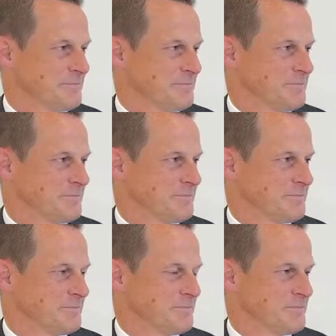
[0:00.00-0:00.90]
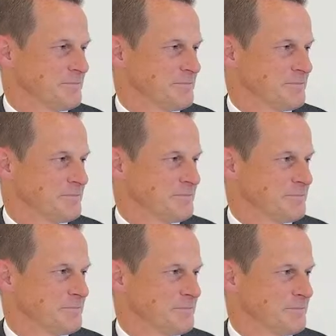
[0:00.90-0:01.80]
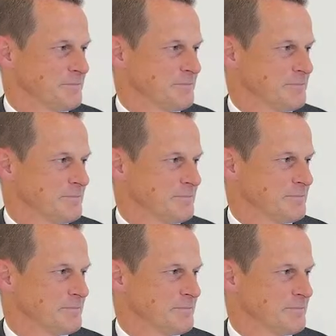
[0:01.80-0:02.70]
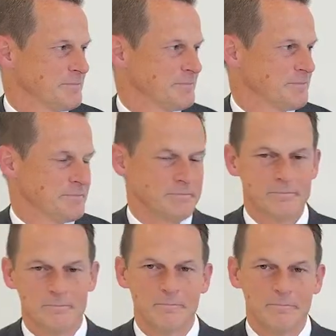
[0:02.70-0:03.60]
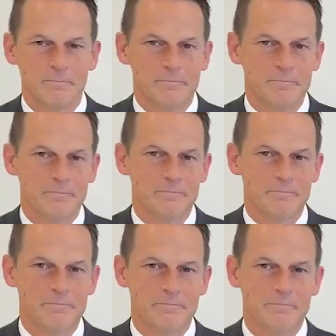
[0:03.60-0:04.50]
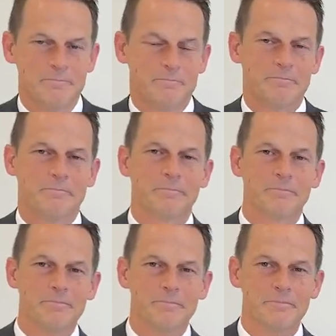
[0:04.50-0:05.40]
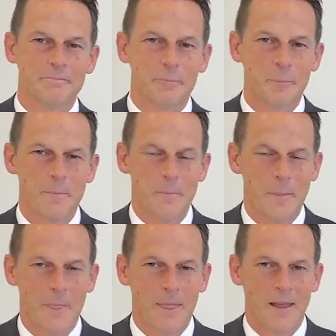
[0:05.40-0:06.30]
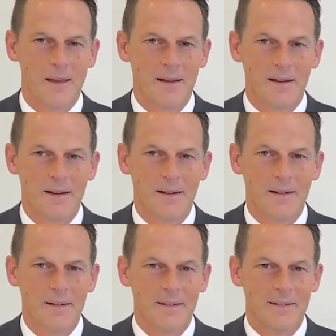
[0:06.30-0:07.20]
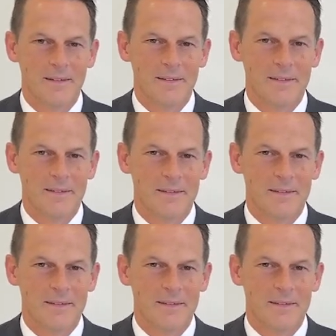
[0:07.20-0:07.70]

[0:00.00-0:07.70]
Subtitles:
[no speech]